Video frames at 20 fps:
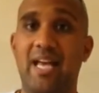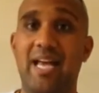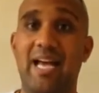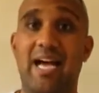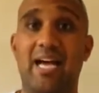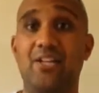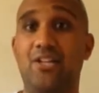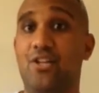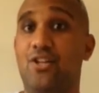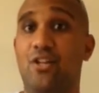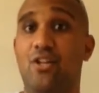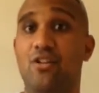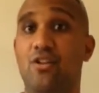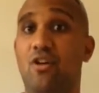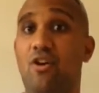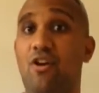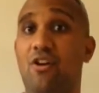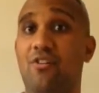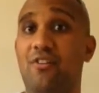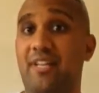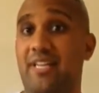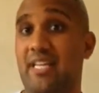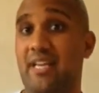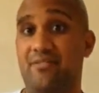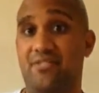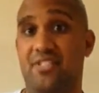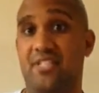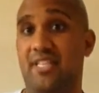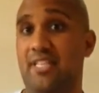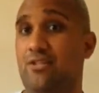and you can learn
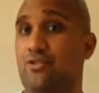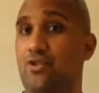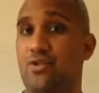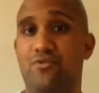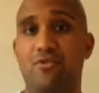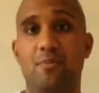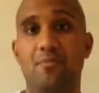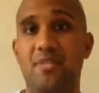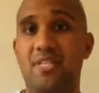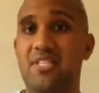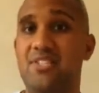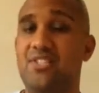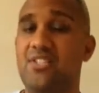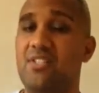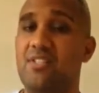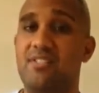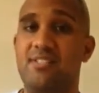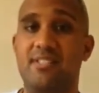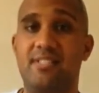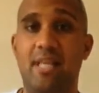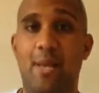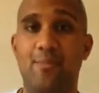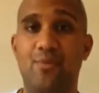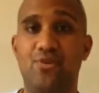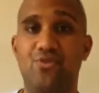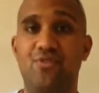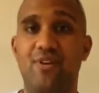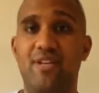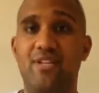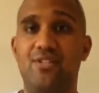EFT just from these
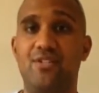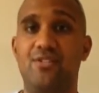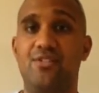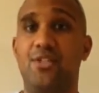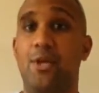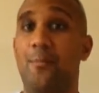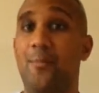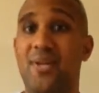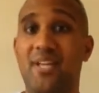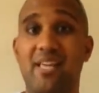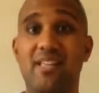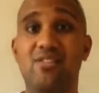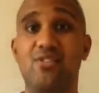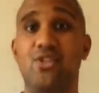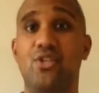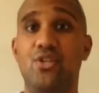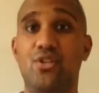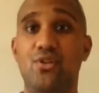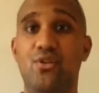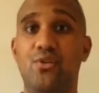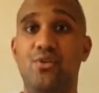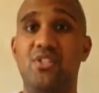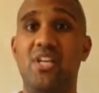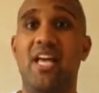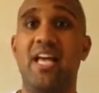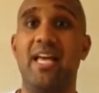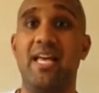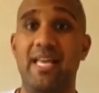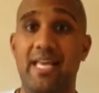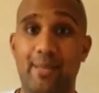demonstrations and begin to use
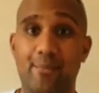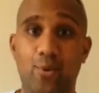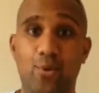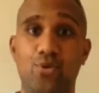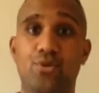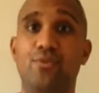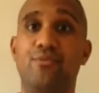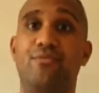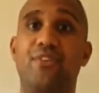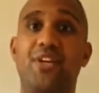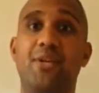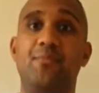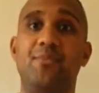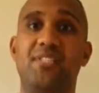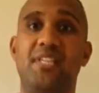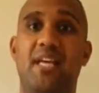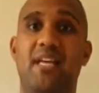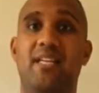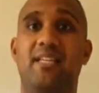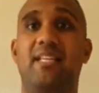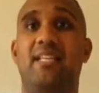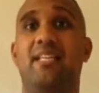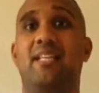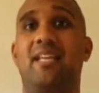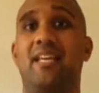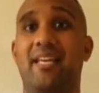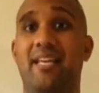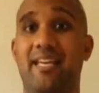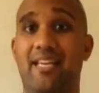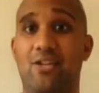Emotional Freedom Technique
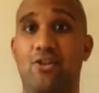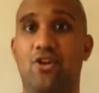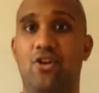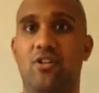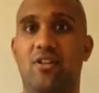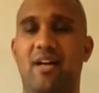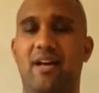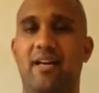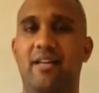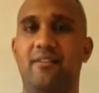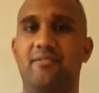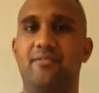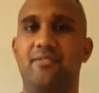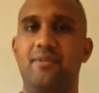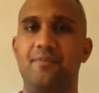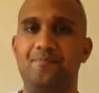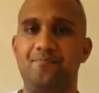in your life.